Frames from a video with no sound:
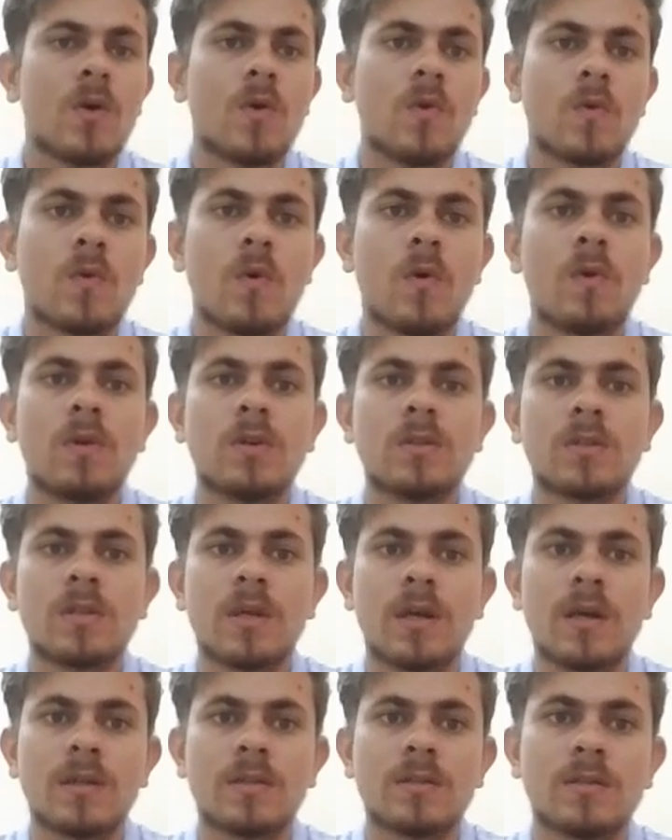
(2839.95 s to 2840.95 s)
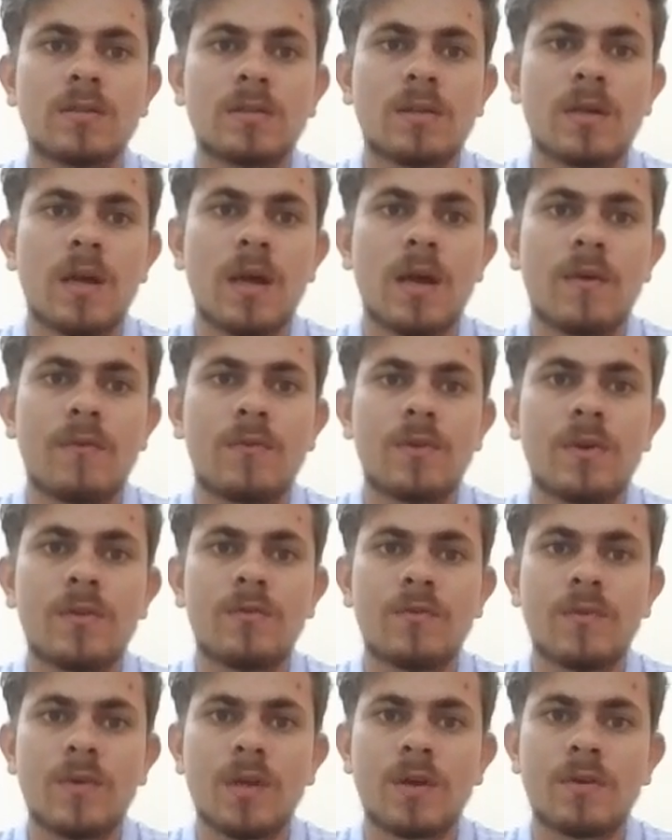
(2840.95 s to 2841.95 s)
who calls her
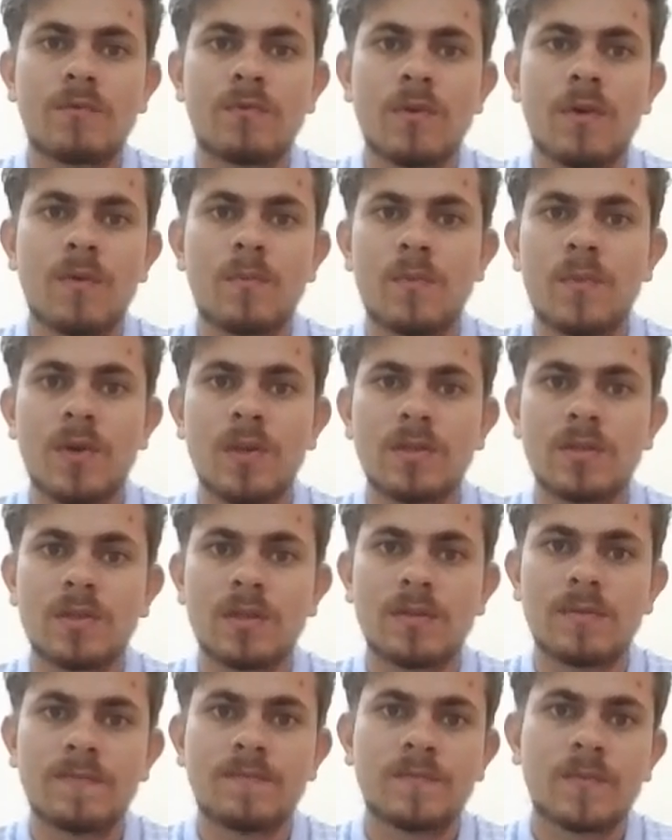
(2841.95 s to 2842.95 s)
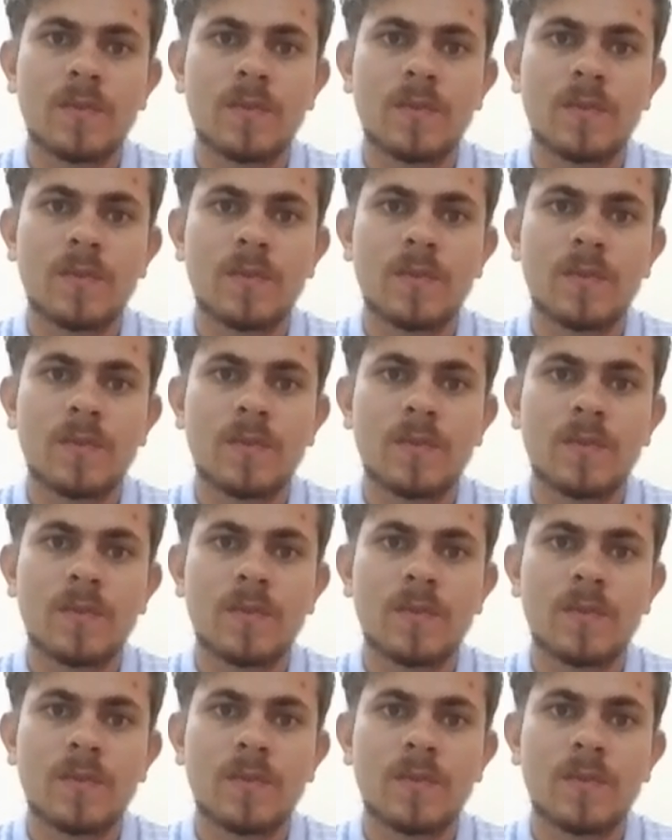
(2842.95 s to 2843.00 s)
every week from prison